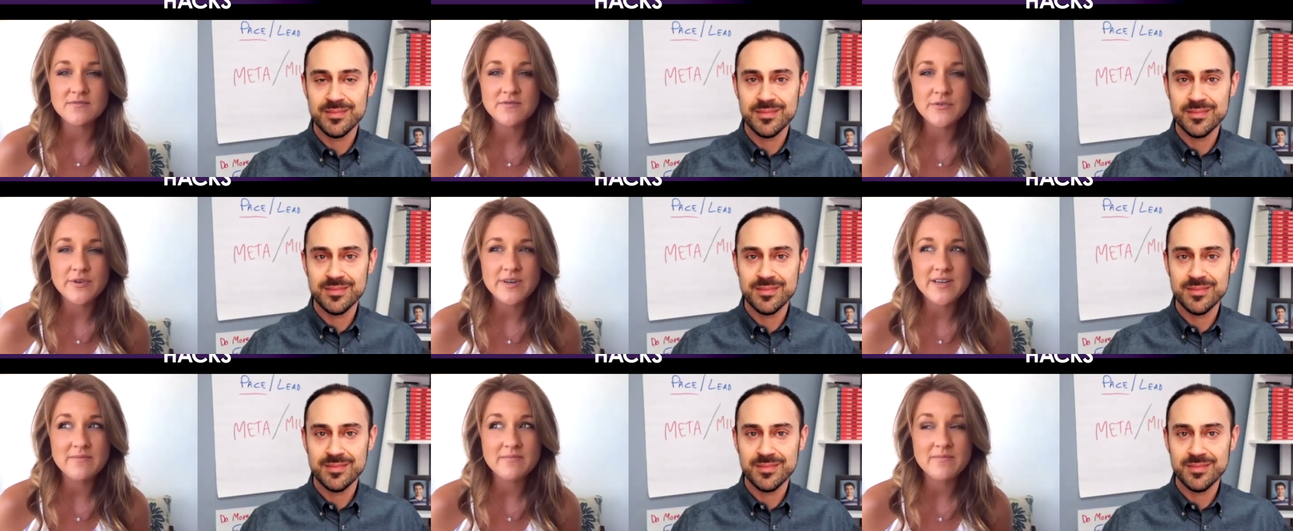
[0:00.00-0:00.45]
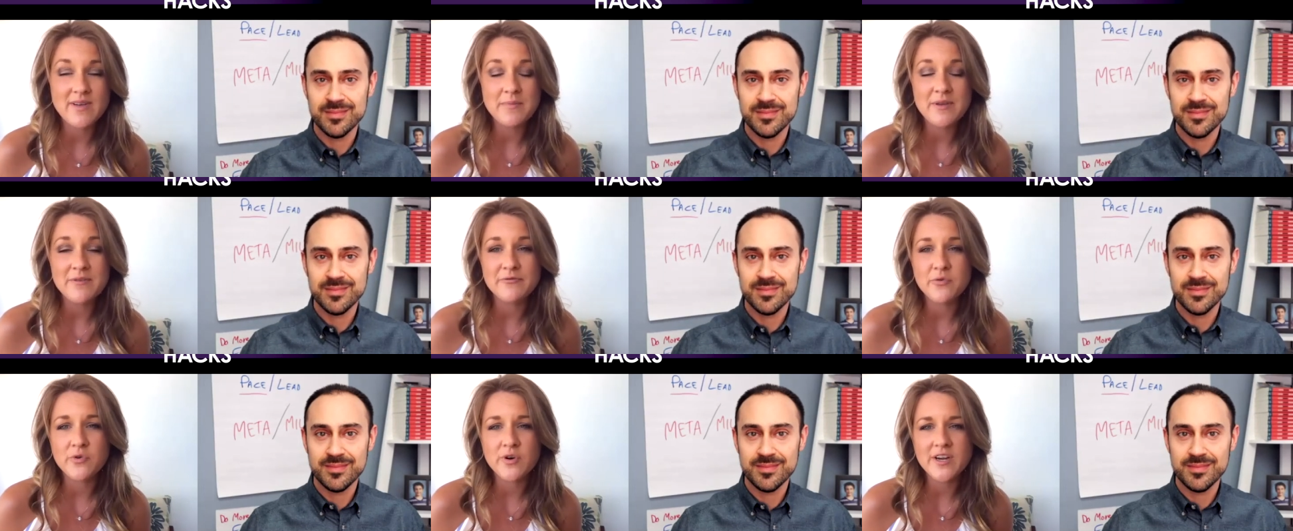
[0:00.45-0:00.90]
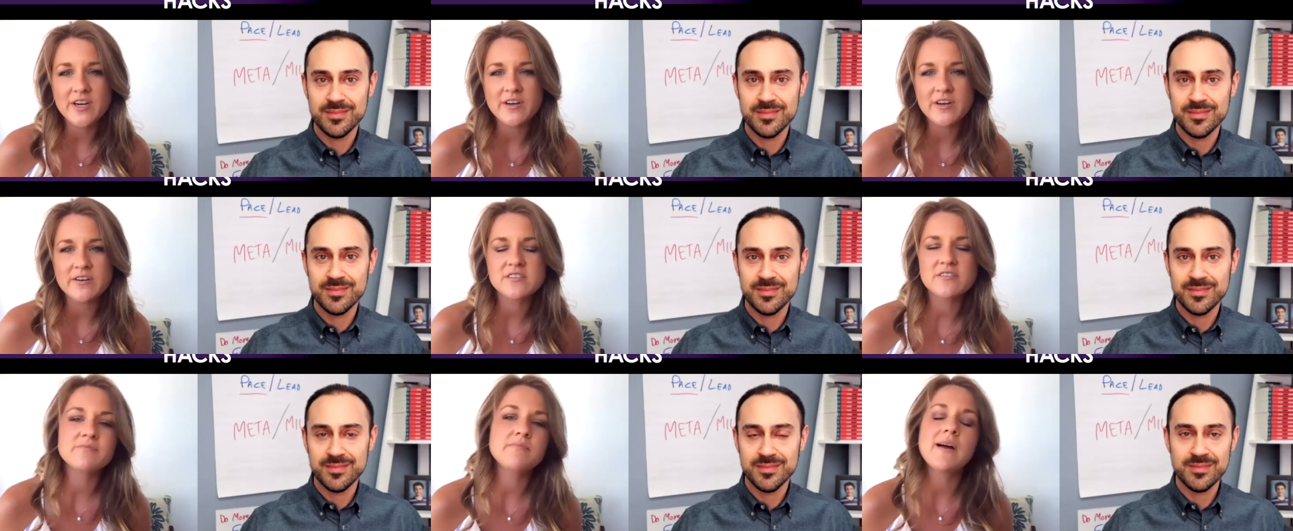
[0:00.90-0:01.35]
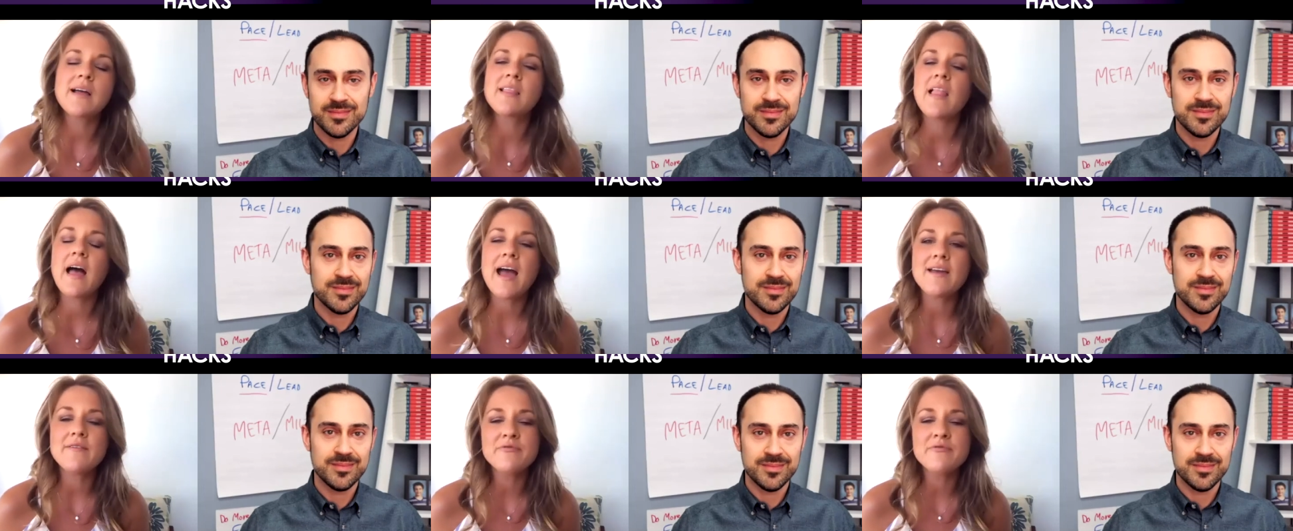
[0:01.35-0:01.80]
Speaker 1: three maybe four years of my
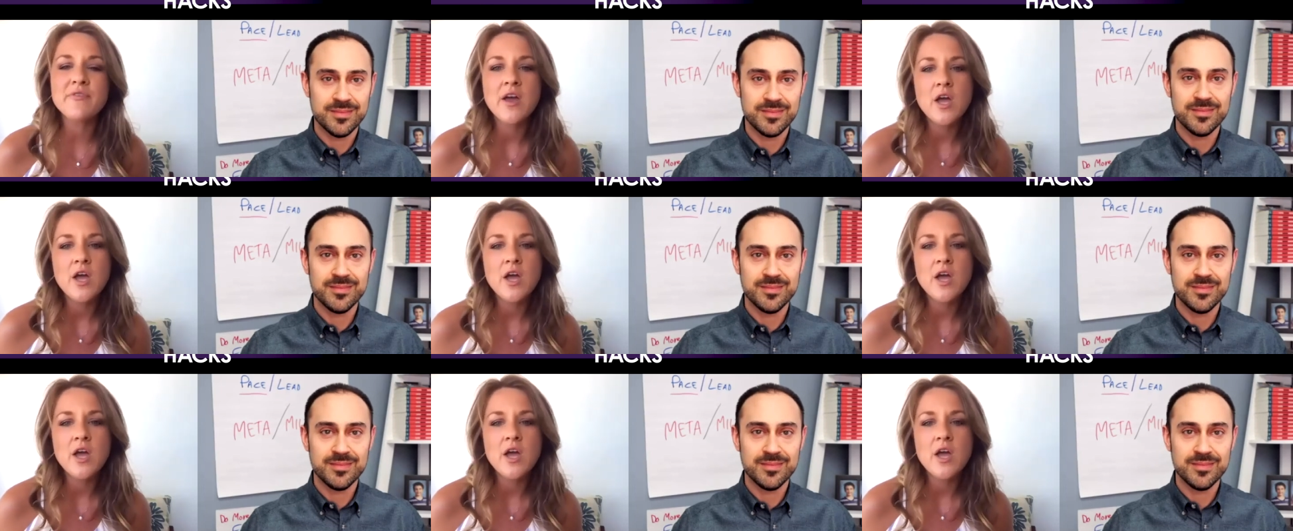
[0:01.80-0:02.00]
life,